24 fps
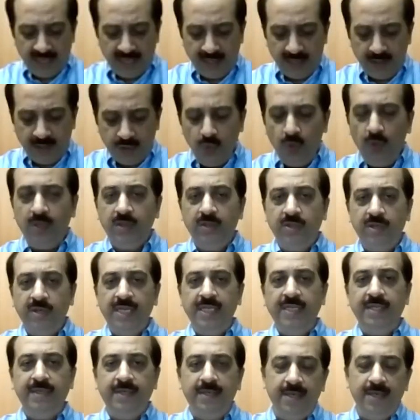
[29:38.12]
are two or
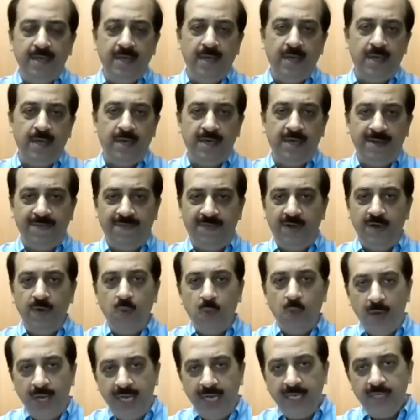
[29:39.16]
three different
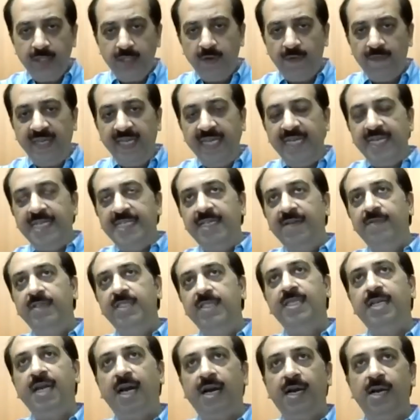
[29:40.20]
ways of engaging with
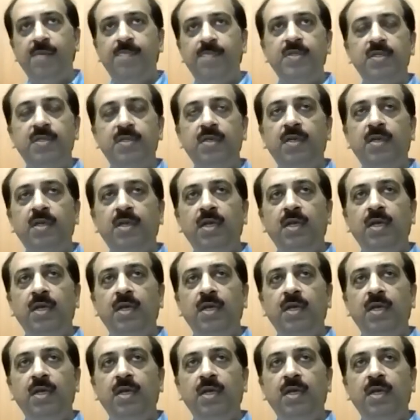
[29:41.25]
startups.